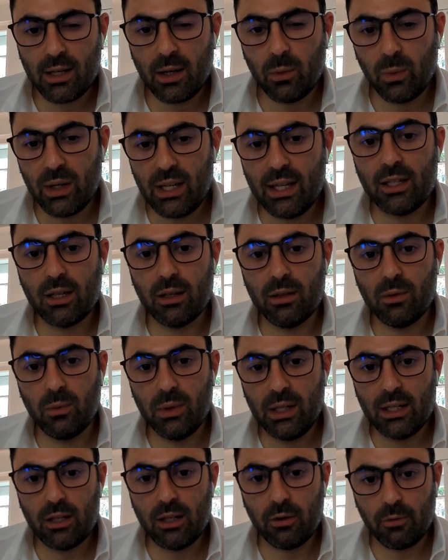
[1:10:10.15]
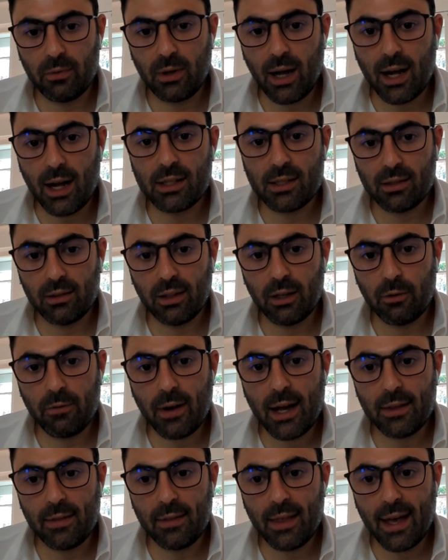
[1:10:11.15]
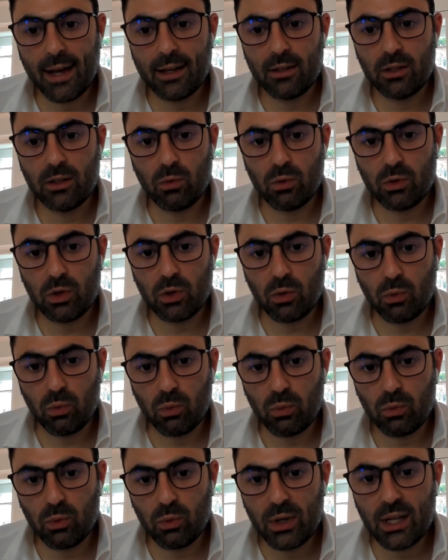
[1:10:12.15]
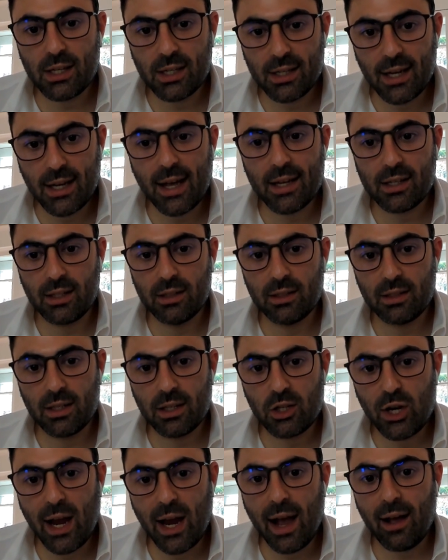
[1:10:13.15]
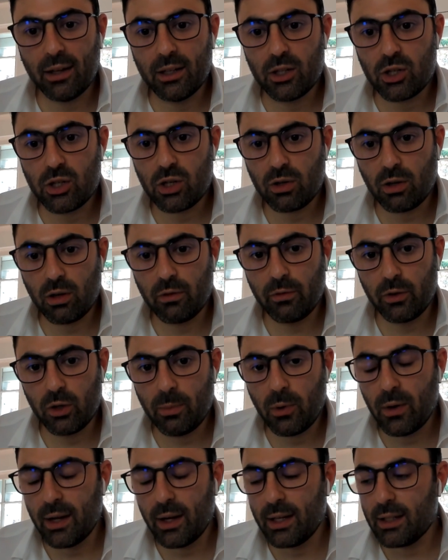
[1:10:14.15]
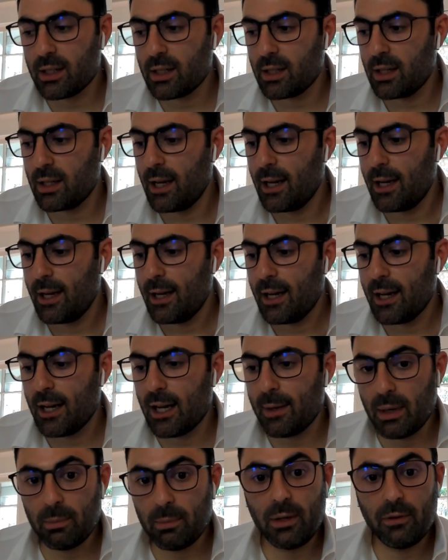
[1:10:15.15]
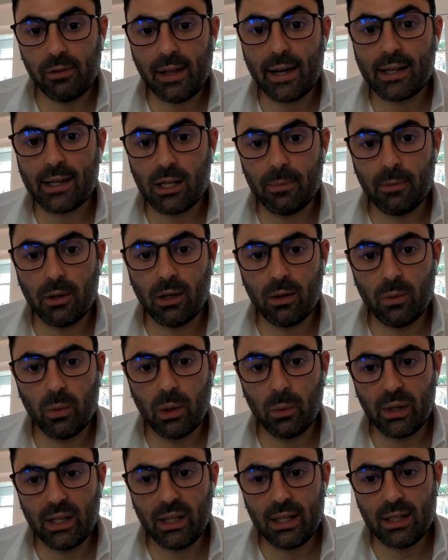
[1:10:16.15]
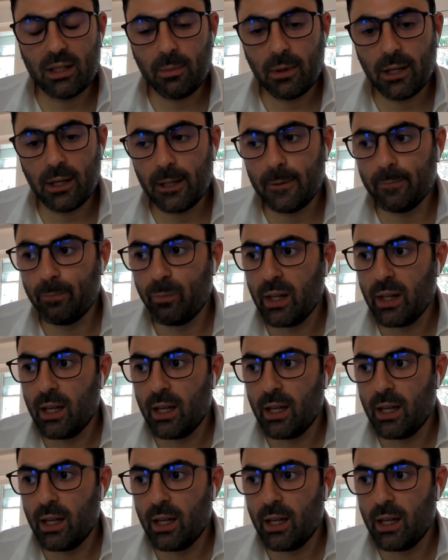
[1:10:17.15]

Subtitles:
And we need to constantly fight that to reassess and to challenge our viewpoints, and be flexible when we need to be.